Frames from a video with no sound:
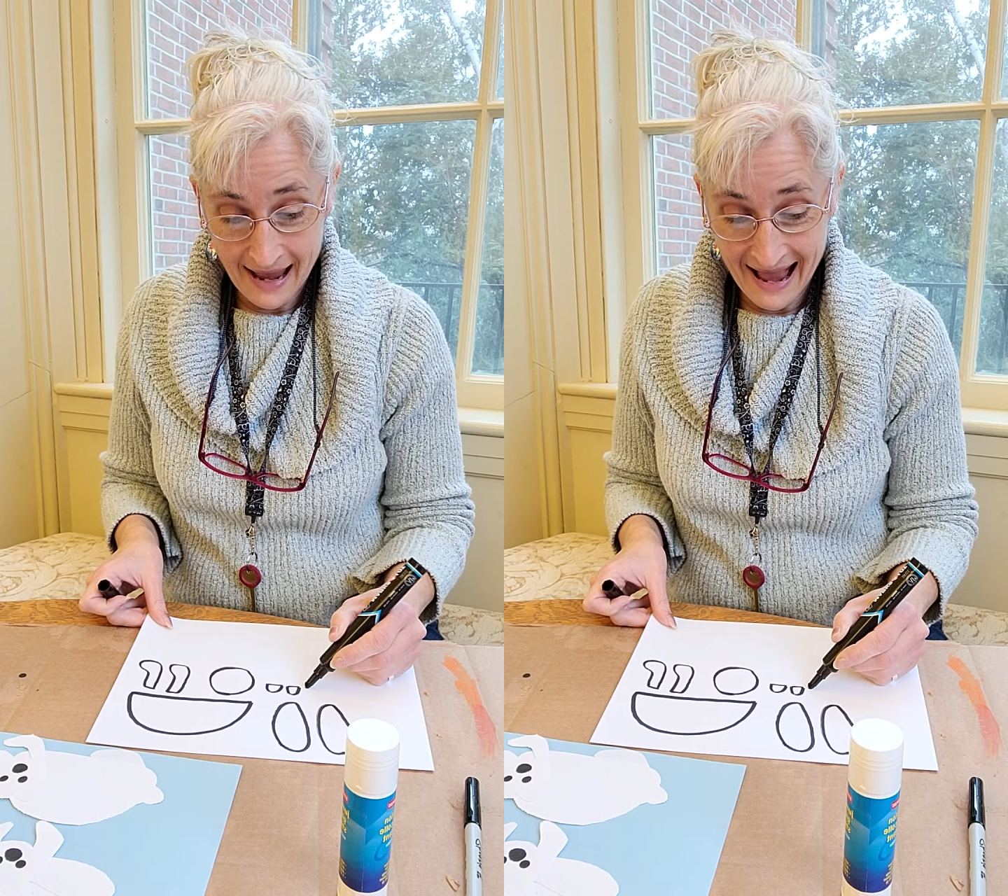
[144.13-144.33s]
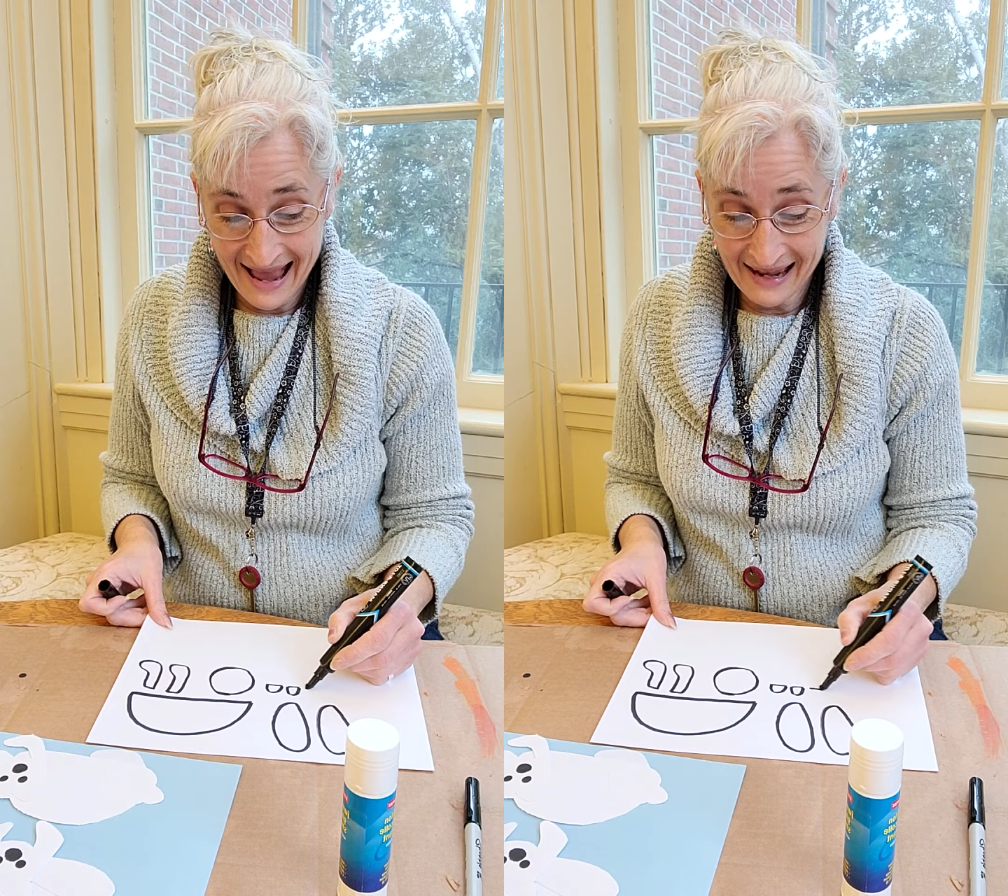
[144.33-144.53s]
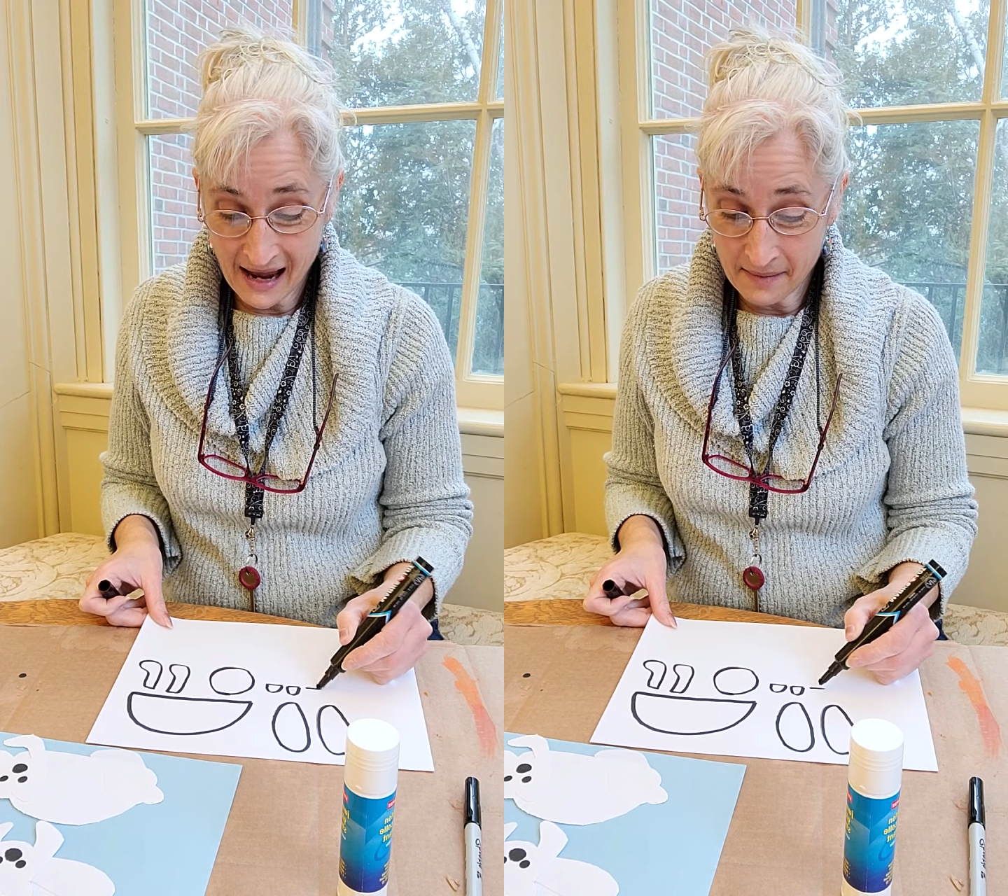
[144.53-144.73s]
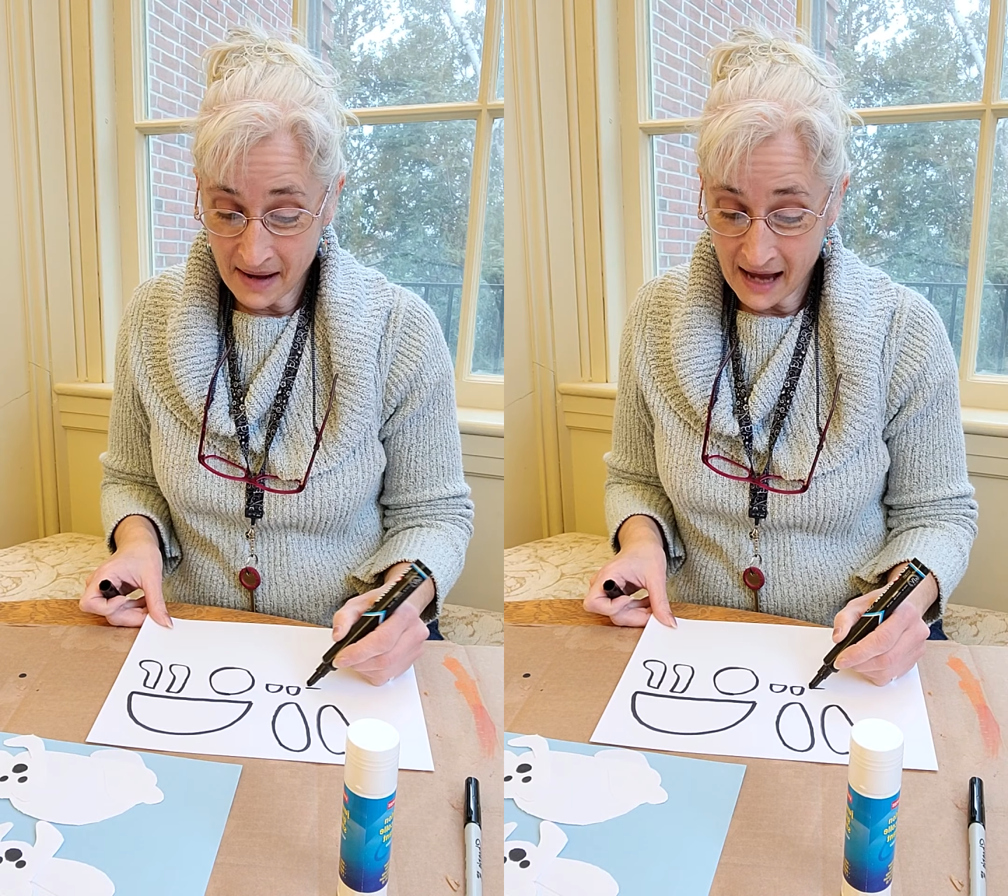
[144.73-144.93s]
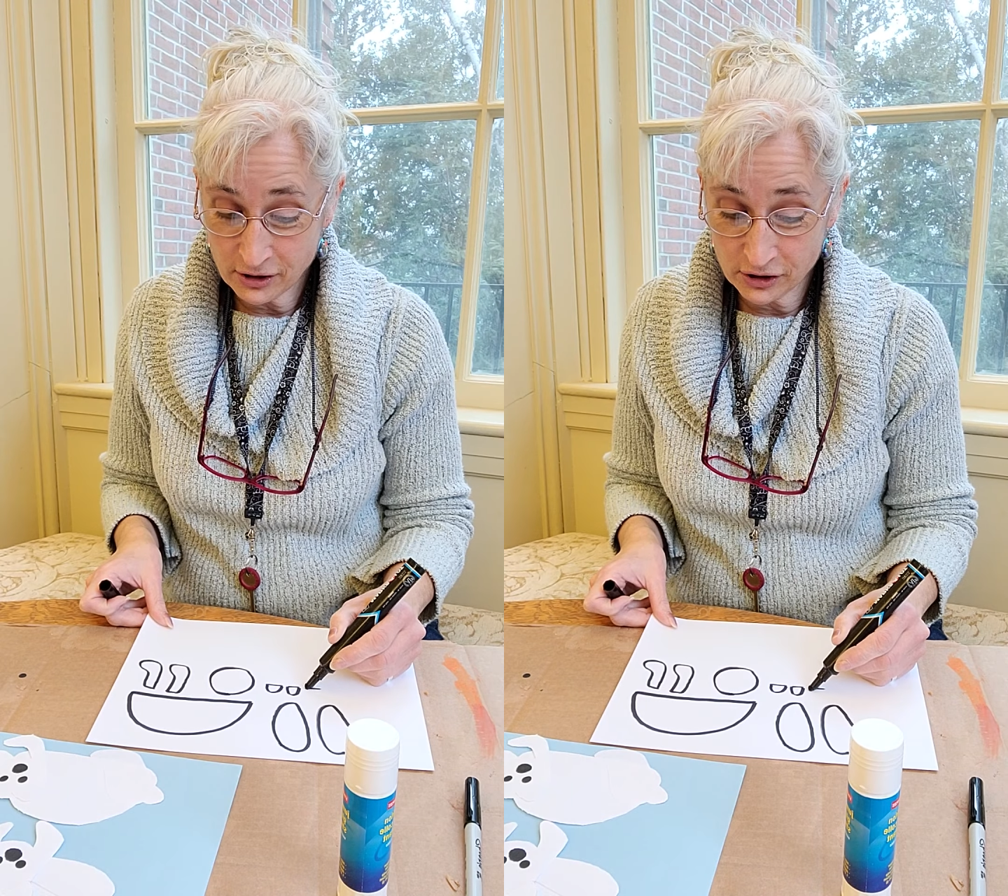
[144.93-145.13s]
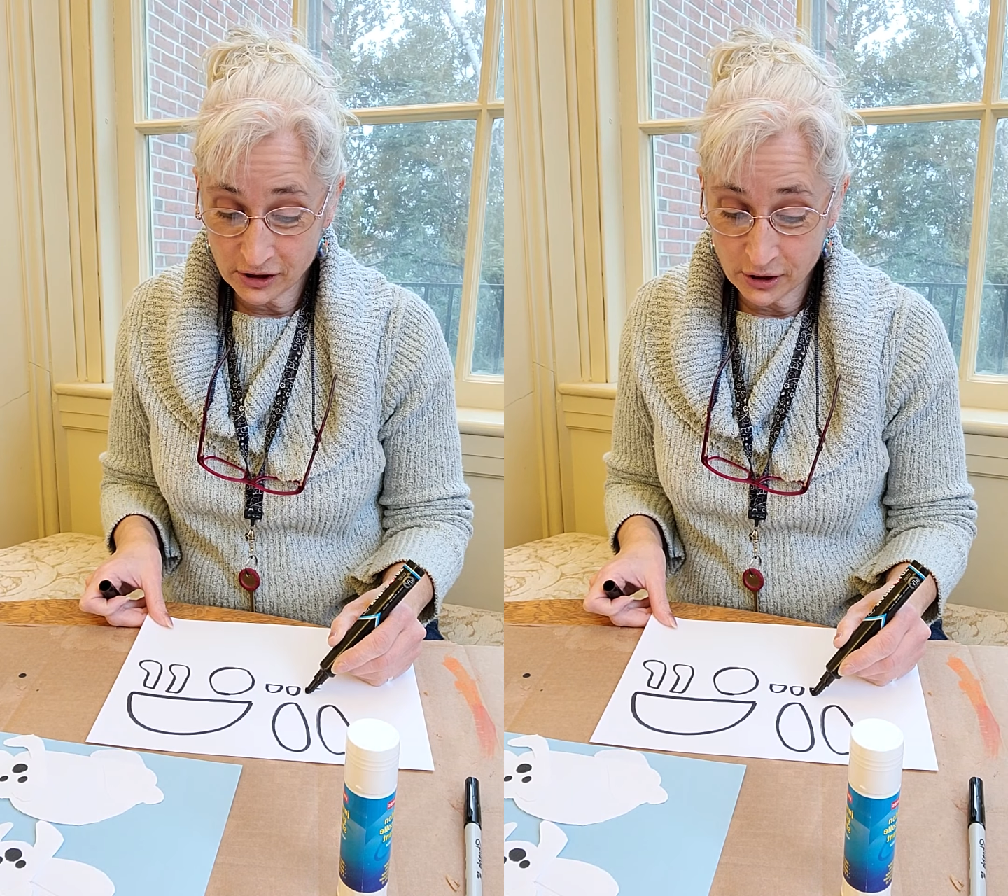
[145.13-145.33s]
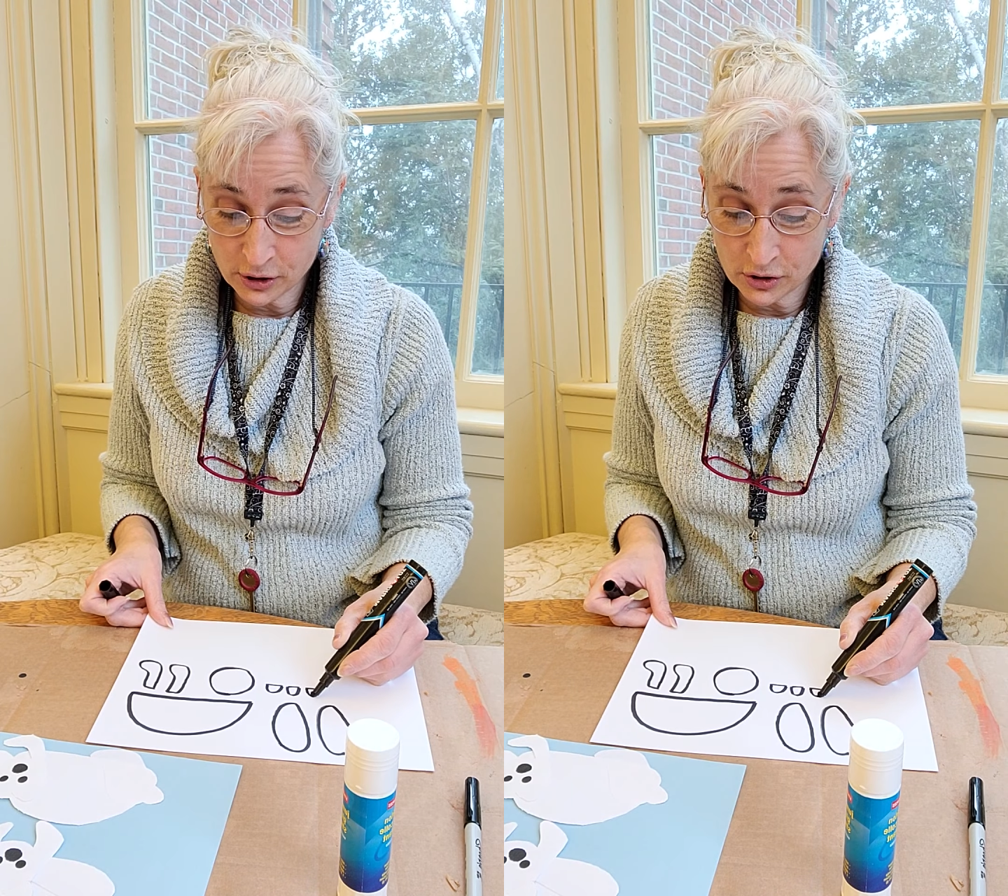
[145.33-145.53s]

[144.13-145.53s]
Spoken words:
and I'm actually gonna